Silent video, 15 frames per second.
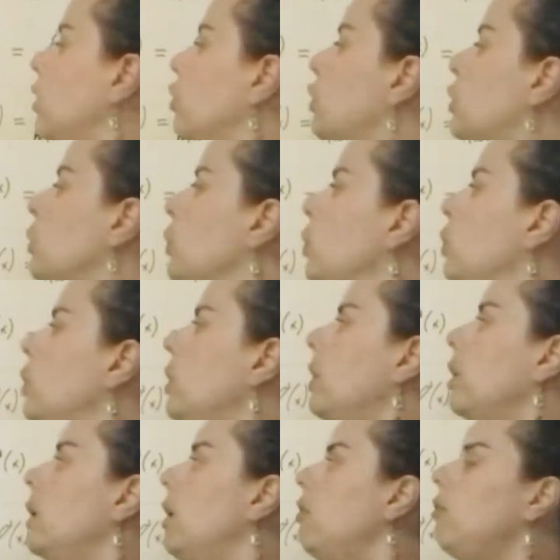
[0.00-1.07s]
to
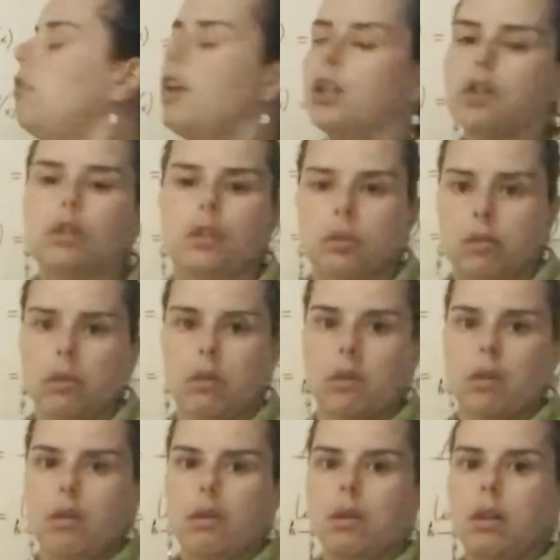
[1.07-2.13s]
a function.
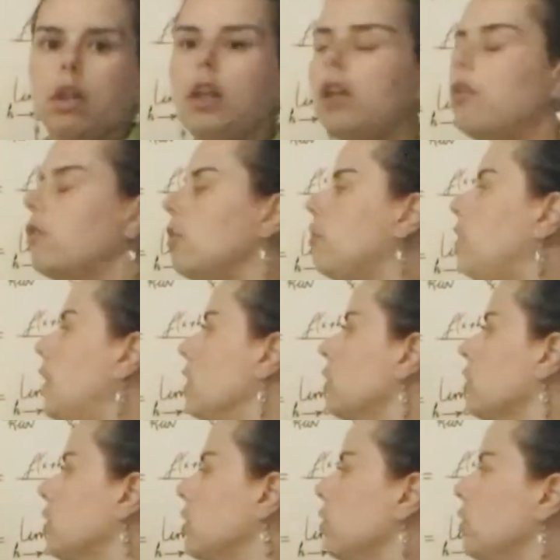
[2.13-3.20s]
If the
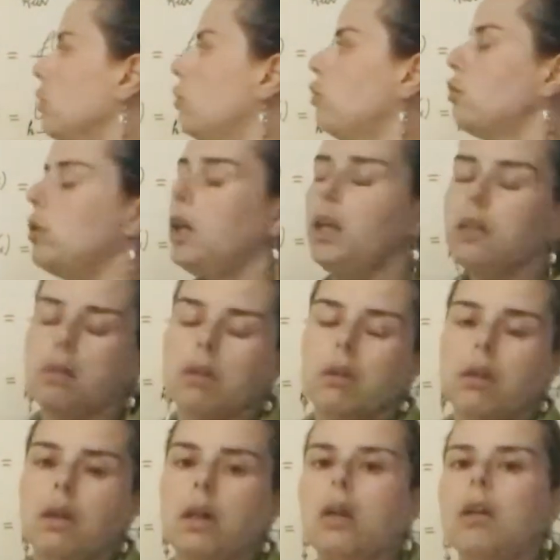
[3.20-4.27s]
function is not straight,
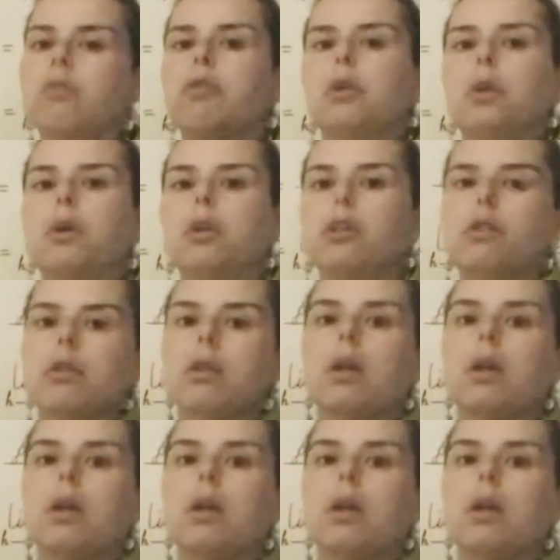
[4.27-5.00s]
of course,